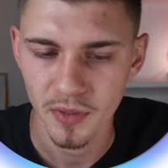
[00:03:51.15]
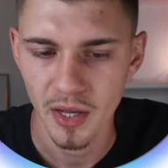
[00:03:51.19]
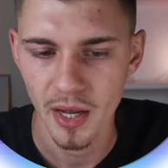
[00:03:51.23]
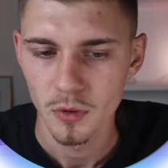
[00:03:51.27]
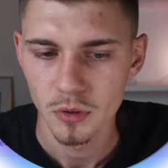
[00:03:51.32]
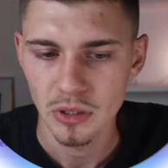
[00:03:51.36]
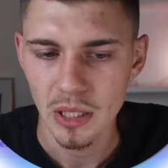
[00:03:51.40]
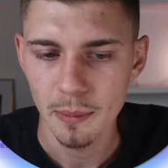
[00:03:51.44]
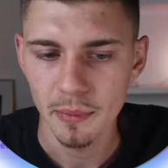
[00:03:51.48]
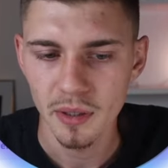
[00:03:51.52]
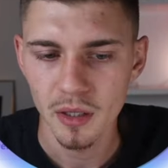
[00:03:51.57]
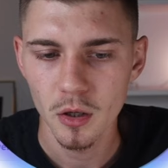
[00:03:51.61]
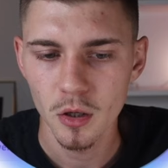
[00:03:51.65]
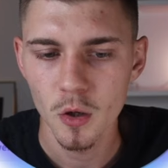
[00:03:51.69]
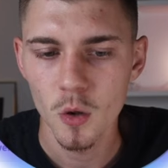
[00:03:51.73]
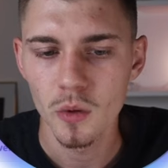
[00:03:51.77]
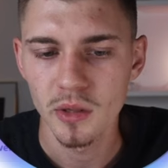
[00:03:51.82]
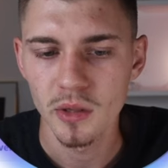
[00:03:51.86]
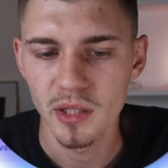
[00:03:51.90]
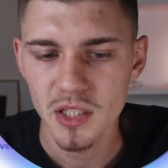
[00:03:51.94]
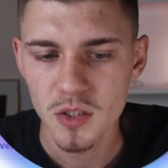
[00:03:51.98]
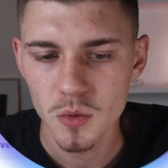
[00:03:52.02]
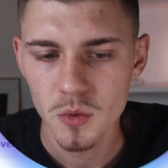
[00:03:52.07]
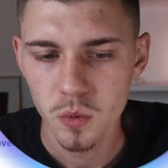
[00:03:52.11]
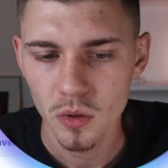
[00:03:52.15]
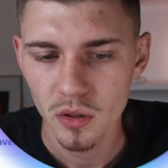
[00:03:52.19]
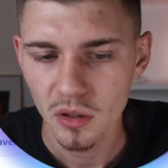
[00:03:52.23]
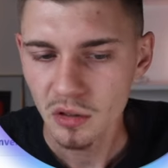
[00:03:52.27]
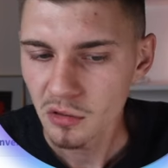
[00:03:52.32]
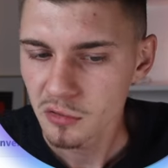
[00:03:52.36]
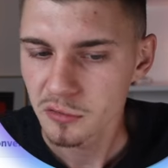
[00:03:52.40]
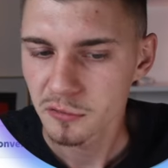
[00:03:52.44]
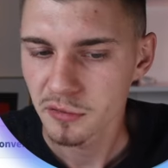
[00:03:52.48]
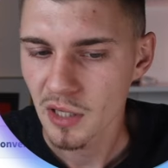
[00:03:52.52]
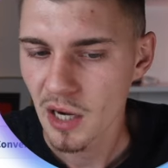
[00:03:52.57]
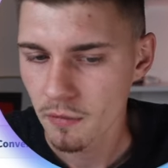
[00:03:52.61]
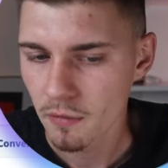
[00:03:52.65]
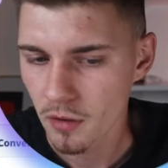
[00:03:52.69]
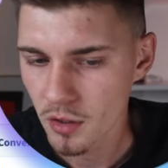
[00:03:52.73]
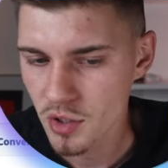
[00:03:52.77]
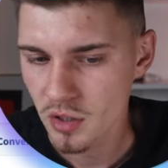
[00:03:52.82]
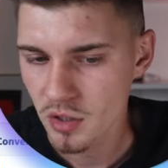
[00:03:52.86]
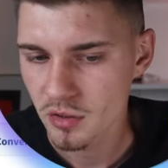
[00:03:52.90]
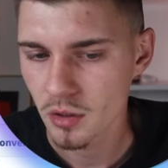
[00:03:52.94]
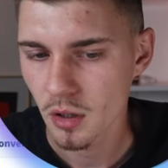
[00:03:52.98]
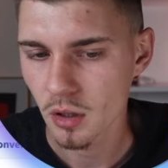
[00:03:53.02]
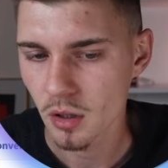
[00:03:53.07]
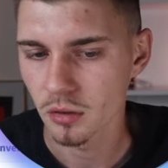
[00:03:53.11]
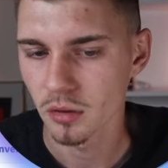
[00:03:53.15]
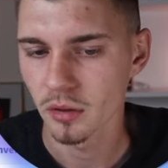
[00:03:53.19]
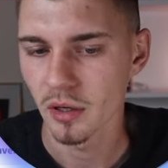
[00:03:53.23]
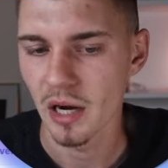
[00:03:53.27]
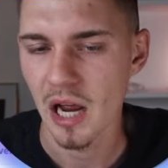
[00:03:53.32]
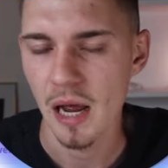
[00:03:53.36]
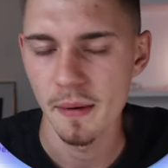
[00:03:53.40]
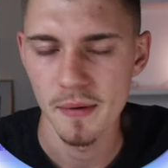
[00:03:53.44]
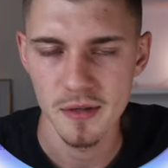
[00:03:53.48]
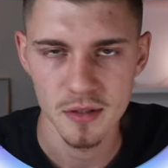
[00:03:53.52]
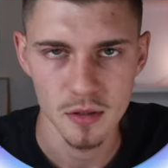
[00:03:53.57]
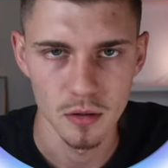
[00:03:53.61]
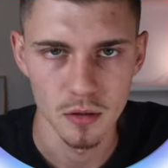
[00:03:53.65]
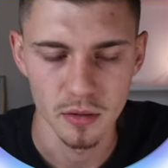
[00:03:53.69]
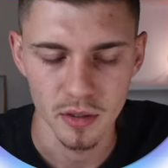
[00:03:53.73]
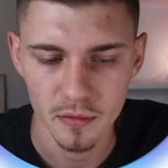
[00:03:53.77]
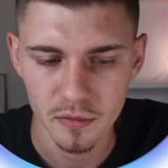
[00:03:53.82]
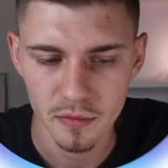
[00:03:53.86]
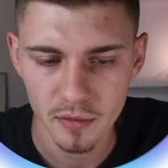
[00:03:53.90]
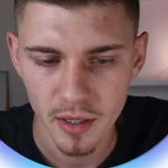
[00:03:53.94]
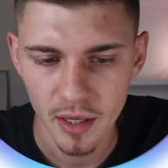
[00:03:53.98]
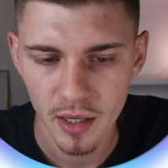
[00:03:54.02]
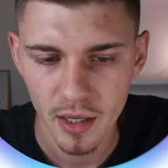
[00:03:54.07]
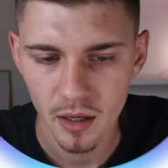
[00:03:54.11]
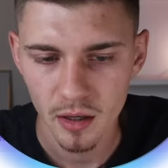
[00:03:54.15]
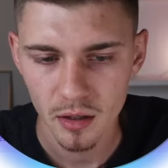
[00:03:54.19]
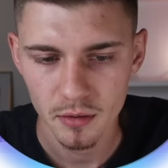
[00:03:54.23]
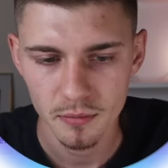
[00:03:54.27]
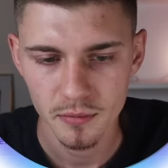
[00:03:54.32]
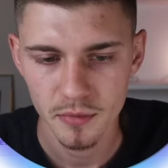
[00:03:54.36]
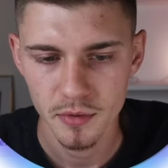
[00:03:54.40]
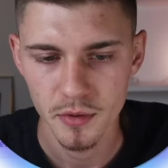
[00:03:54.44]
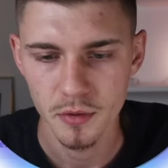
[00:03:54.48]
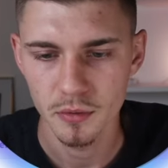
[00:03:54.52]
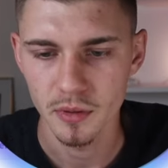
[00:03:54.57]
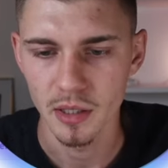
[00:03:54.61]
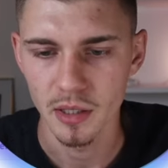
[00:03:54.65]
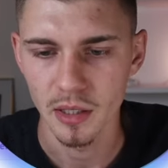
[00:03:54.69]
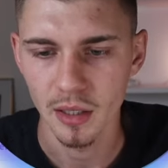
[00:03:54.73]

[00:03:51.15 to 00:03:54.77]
So I'm going to go with this one, $500 Amazon gift card. You can